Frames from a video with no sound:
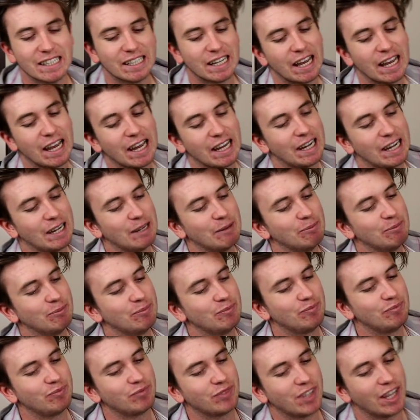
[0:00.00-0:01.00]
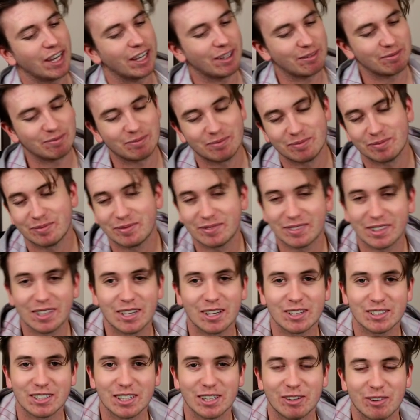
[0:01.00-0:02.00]
Yeah,
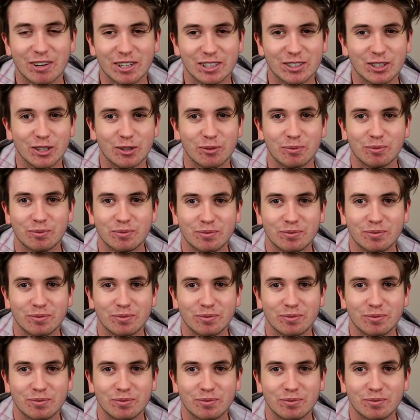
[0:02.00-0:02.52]
I'll see you around soon.